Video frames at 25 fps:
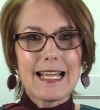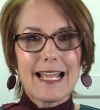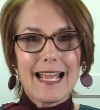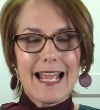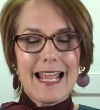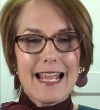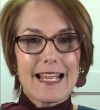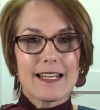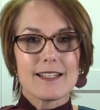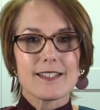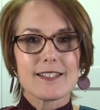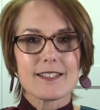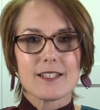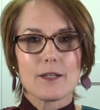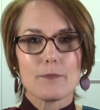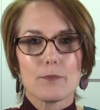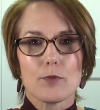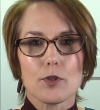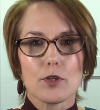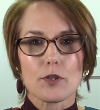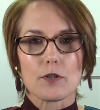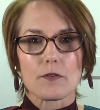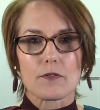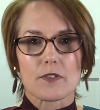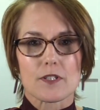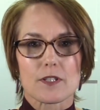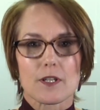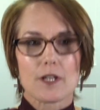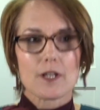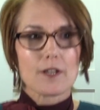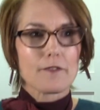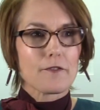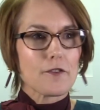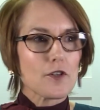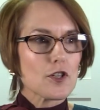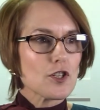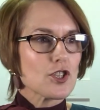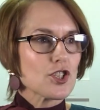Esther moves.
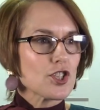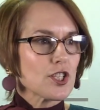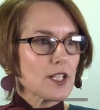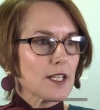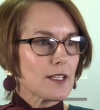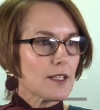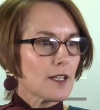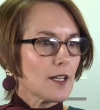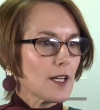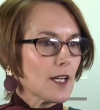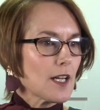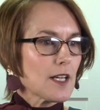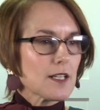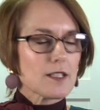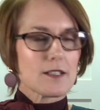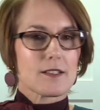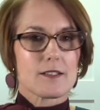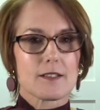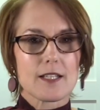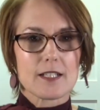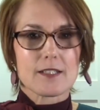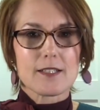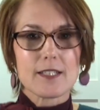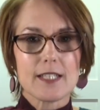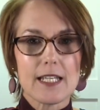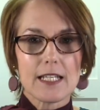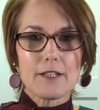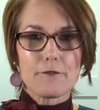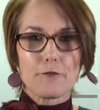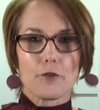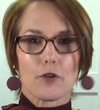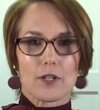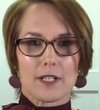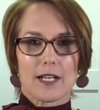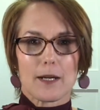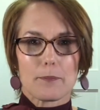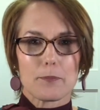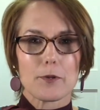First, she doesn't eat
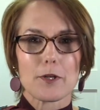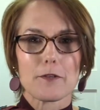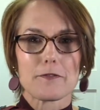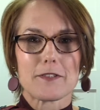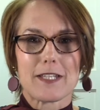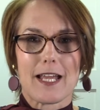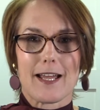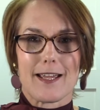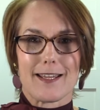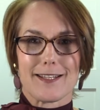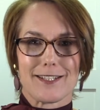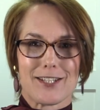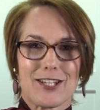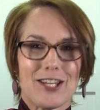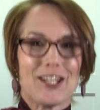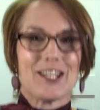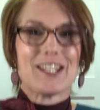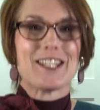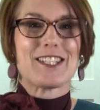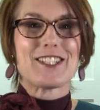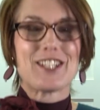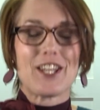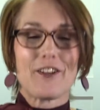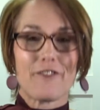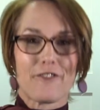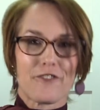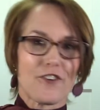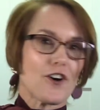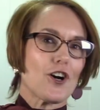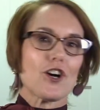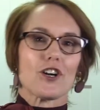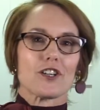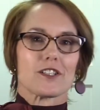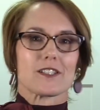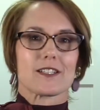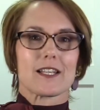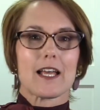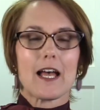for a couple of days. She
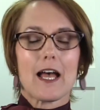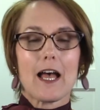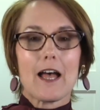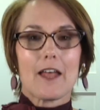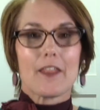fasts.